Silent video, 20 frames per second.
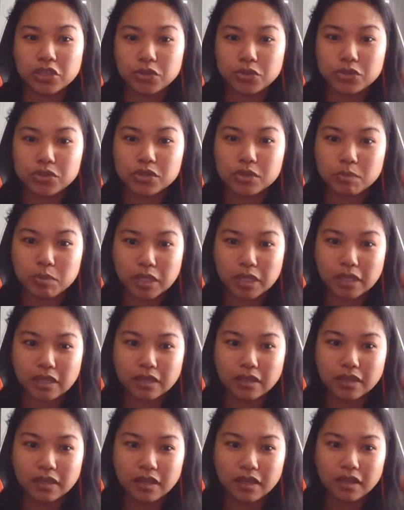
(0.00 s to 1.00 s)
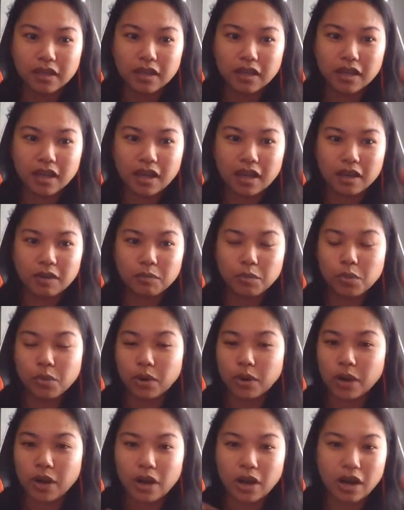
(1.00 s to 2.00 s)
used to be.
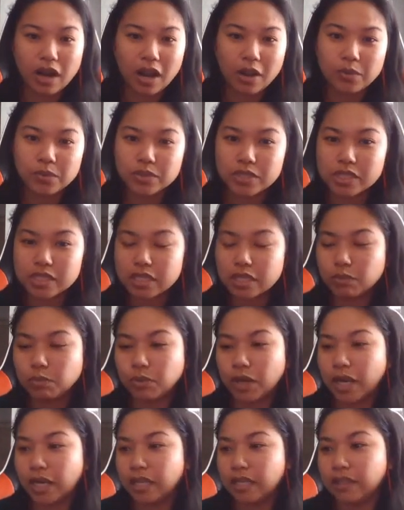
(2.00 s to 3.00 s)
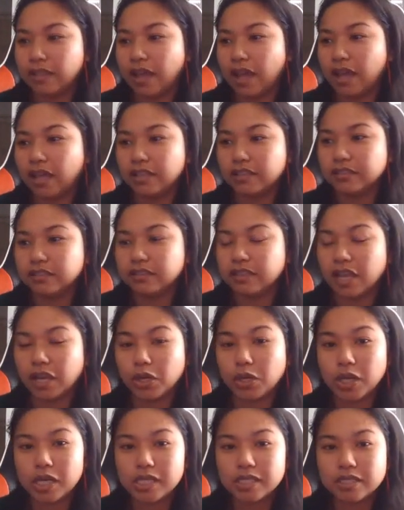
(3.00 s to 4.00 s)
Or I would just keep riding that
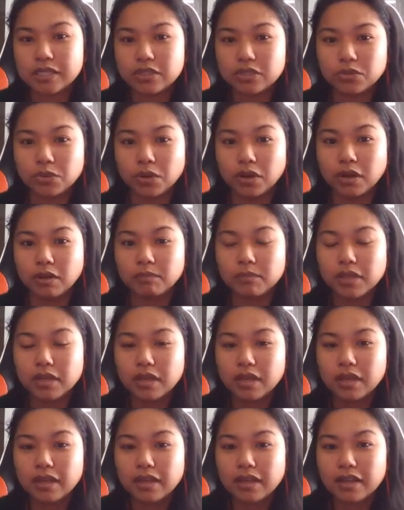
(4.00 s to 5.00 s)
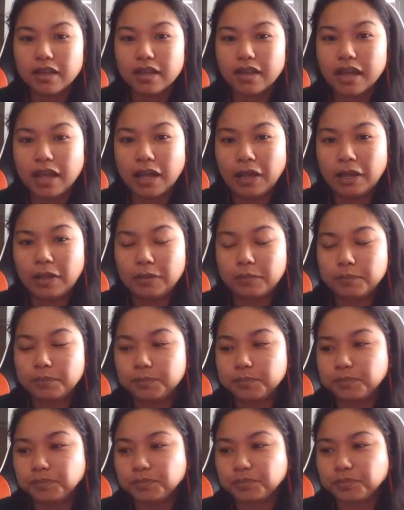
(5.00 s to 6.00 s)
crazy storm.
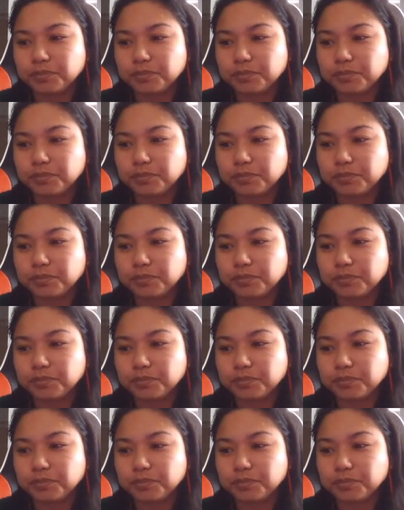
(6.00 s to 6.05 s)
And